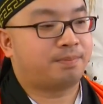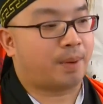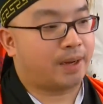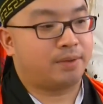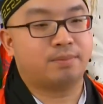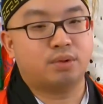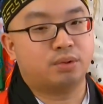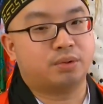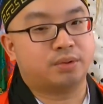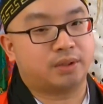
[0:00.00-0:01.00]
by your
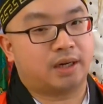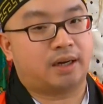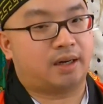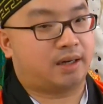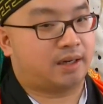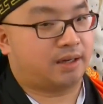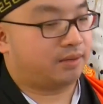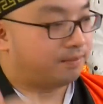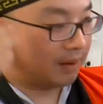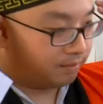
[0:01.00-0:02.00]
mood,
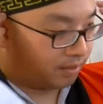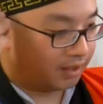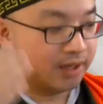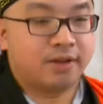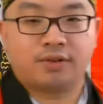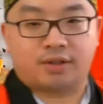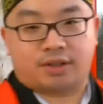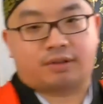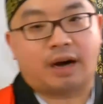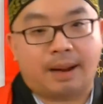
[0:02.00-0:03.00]
your memory, you
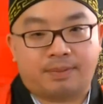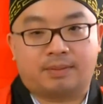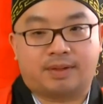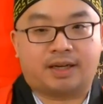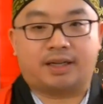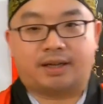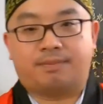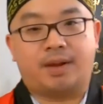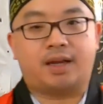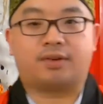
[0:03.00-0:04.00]
just grab something and
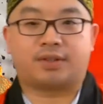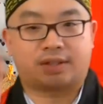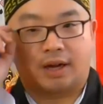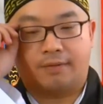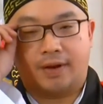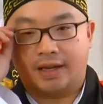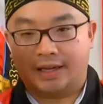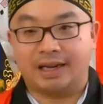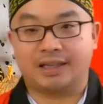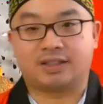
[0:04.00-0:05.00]
then make your stuff and
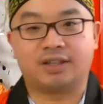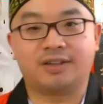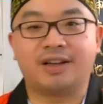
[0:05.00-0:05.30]
eat.